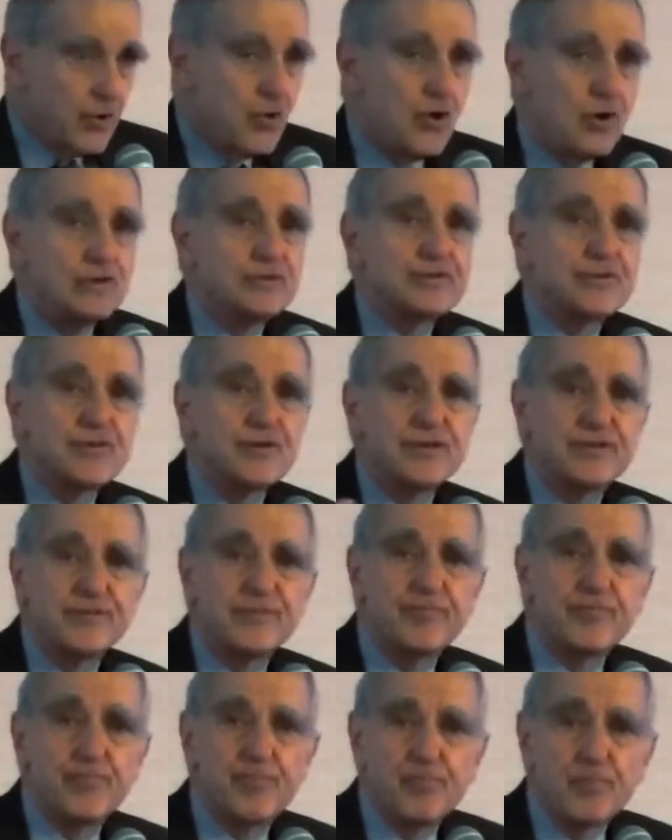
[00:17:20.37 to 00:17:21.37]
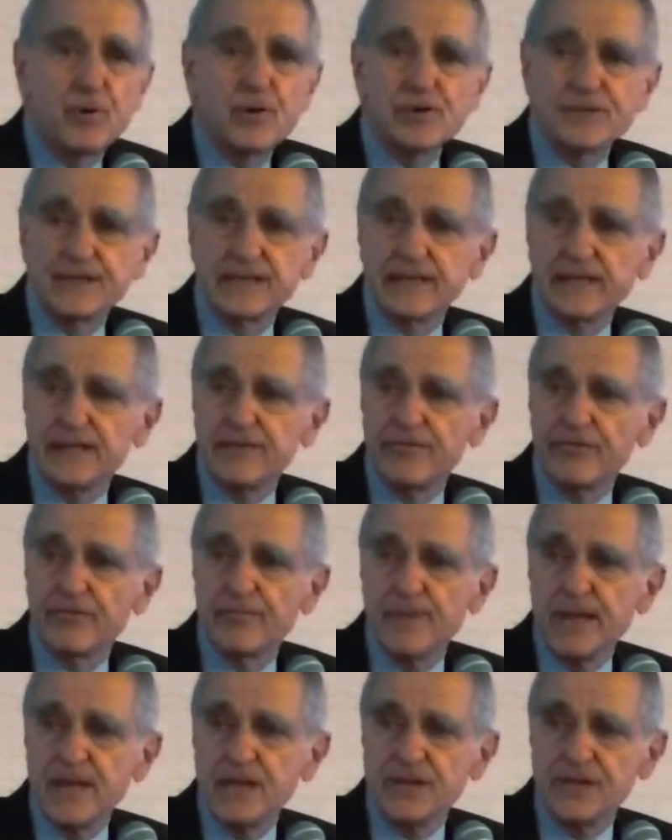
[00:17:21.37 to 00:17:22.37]
all sorts of personal
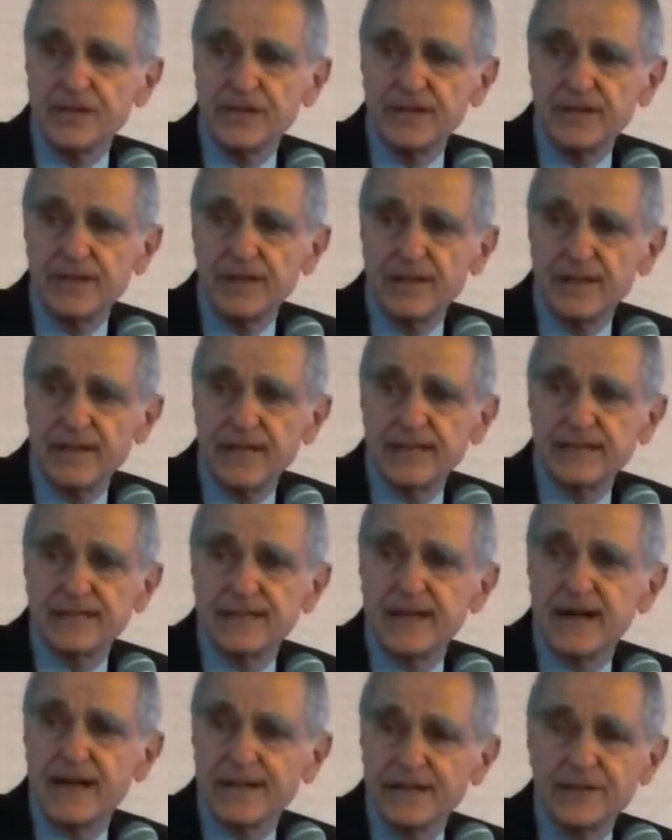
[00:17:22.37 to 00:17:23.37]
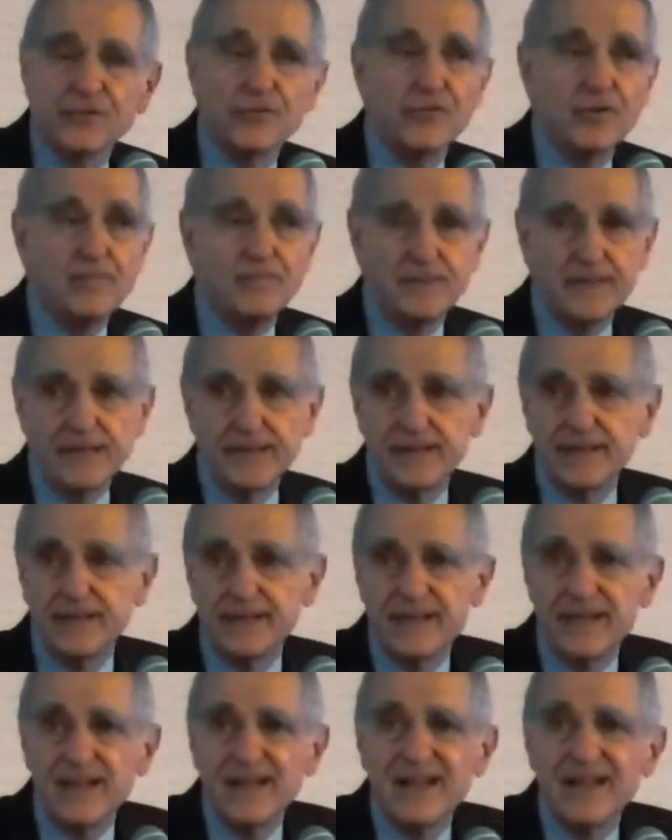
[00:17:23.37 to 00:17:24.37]
information that's not encrypted,
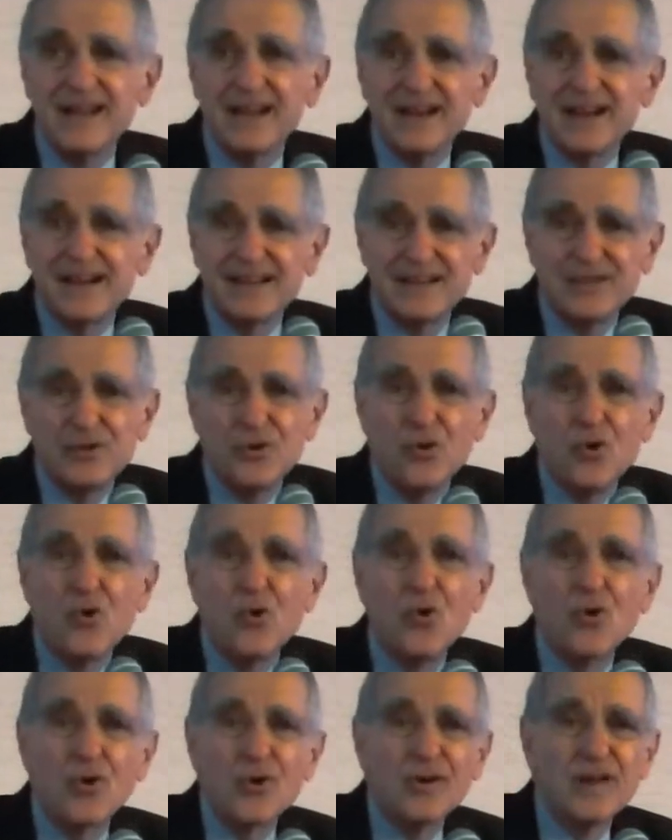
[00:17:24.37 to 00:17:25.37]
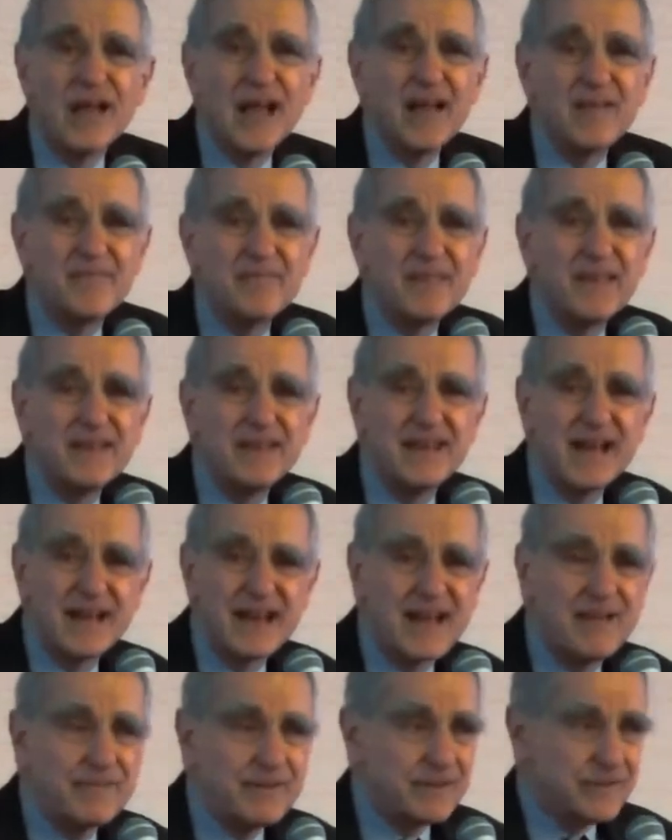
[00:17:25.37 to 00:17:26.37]
or
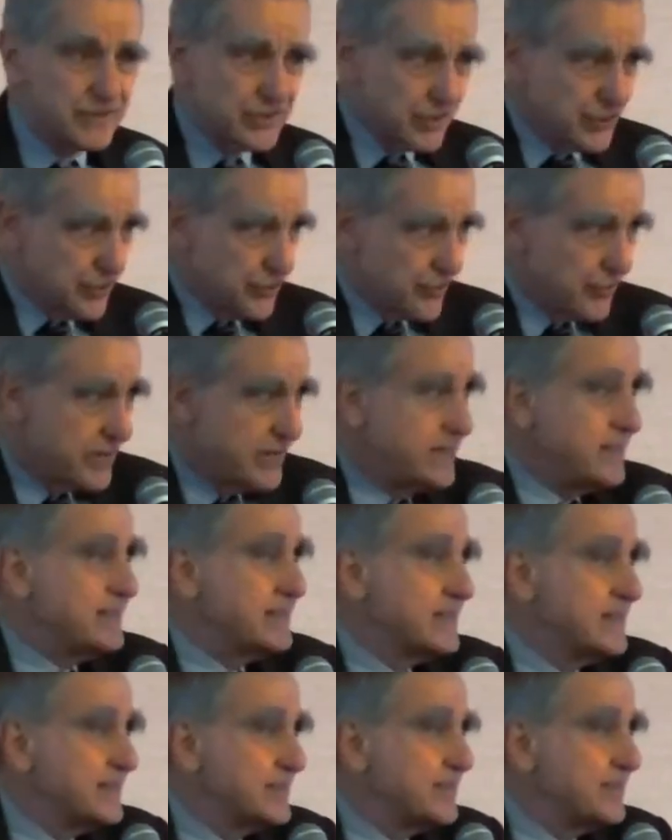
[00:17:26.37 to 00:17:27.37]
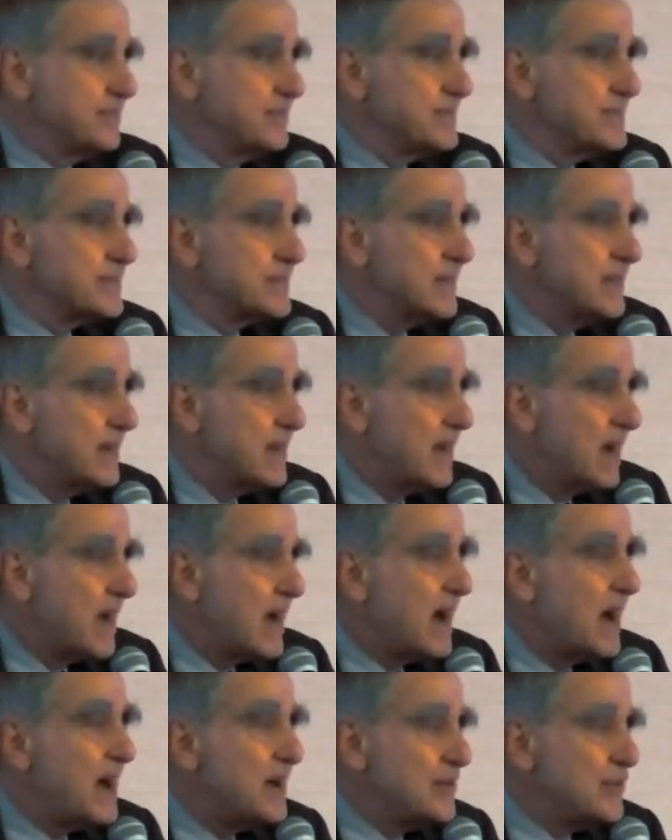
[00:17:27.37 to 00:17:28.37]
not having security systems
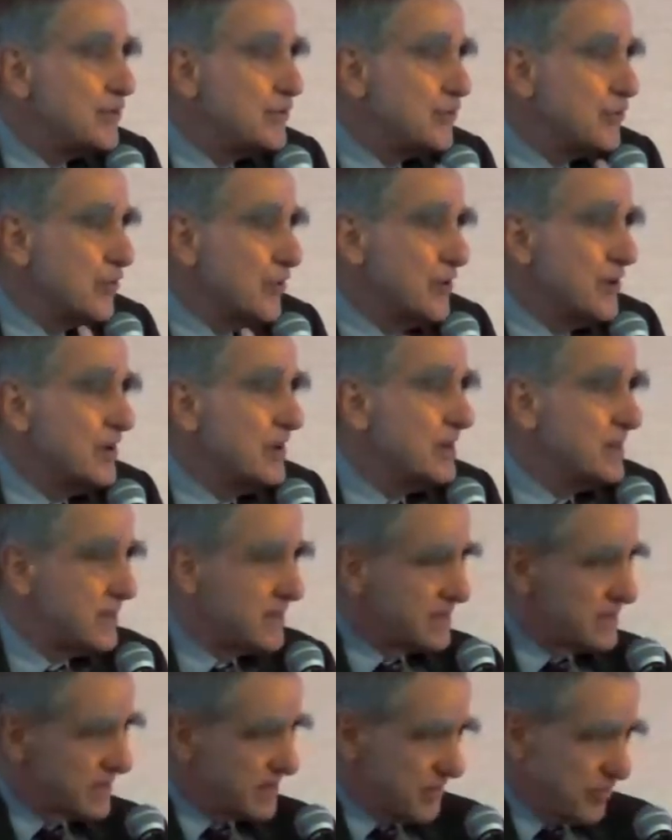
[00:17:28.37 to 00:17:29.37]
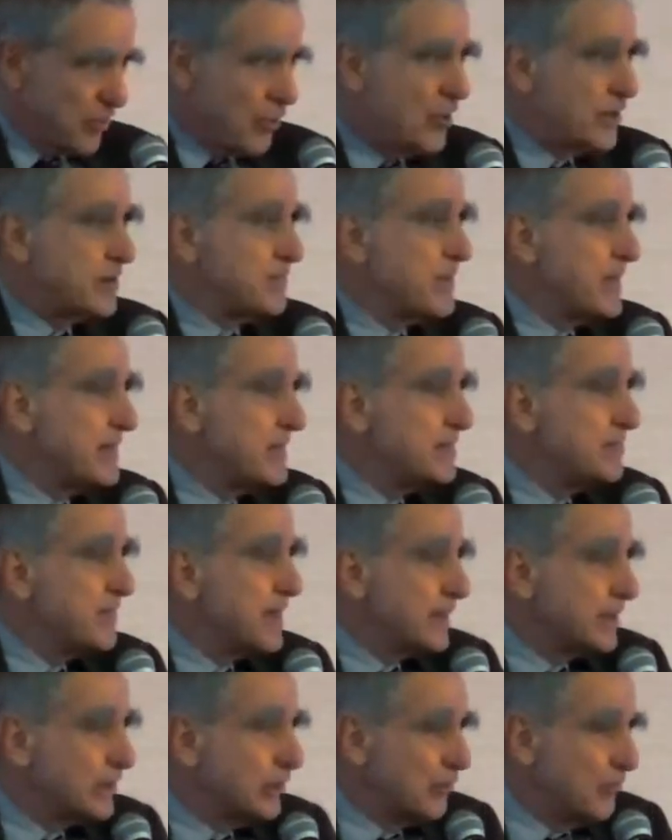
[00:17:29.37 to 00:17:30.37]
on your automated
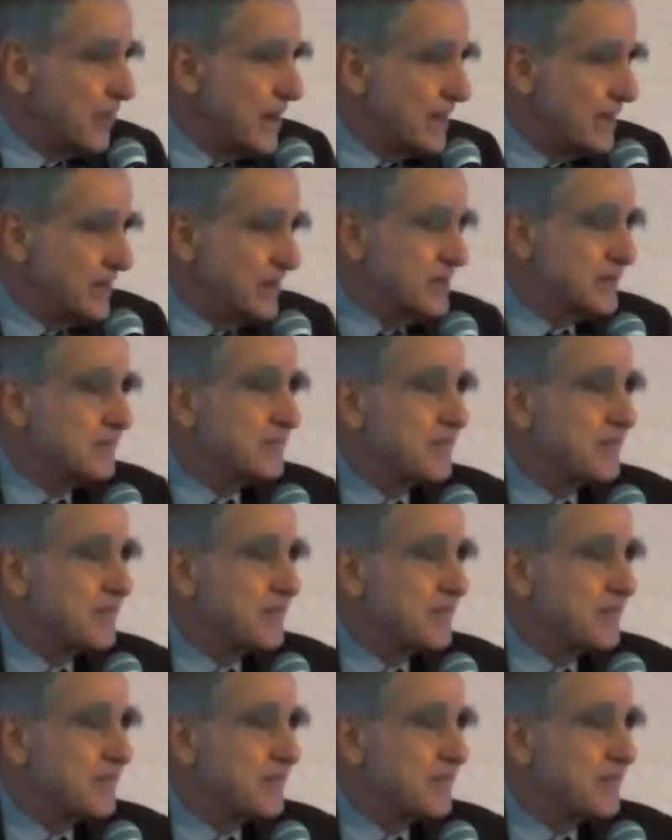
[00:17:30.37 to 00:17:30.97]
medical record.